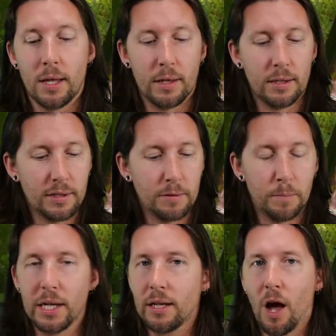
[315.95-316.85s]
this has
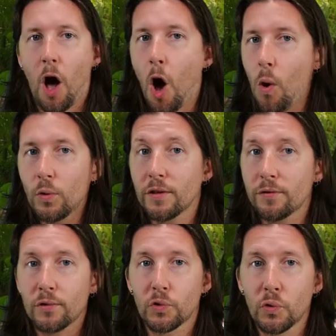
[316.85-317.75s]
been a whole
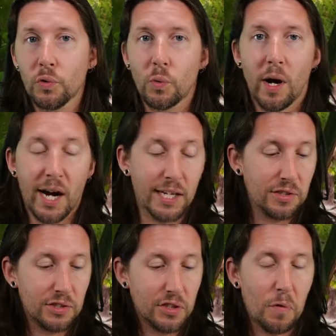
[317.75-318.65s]
different tool where I
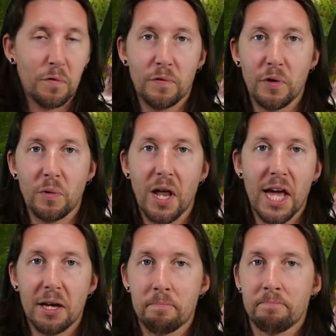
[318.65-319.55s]
just don't feel like,